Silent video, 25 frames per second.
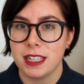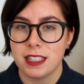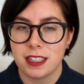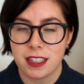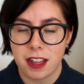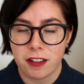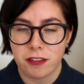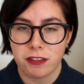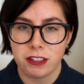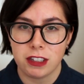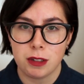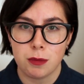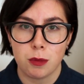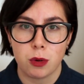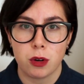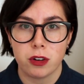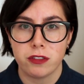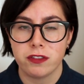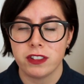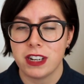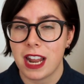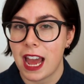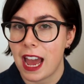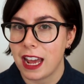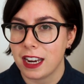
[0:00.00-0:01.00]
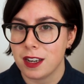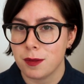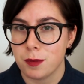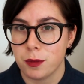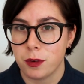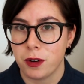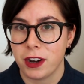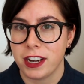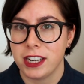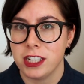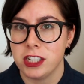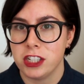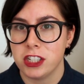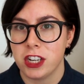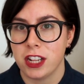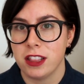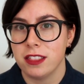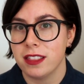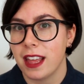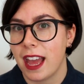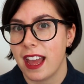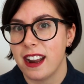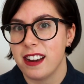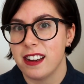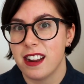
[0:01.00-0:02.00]
It's definitely more of an
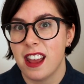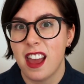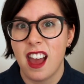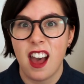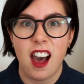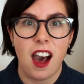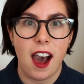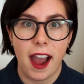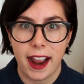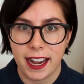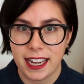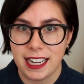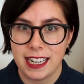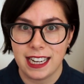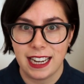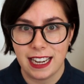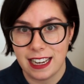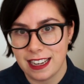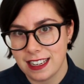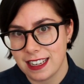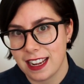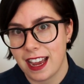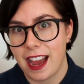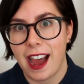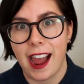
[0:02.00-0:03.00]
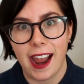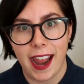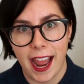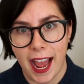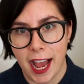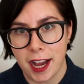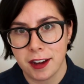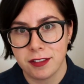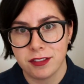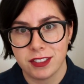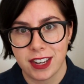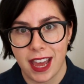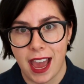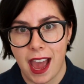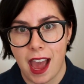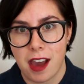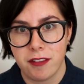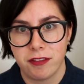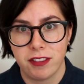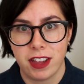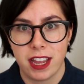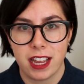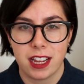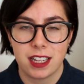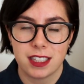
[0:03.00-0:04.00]
admiration than I need it, I have to
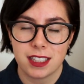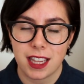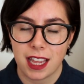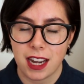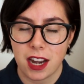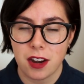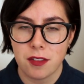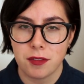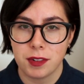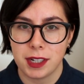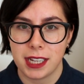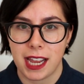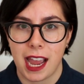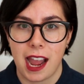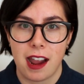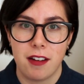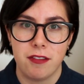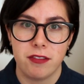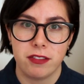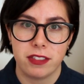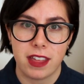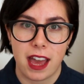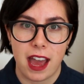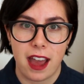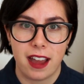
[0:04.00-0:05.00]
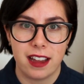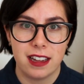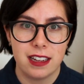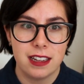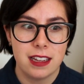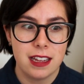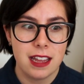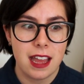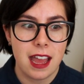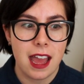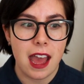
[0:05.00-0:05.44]
have it, because I don't really have that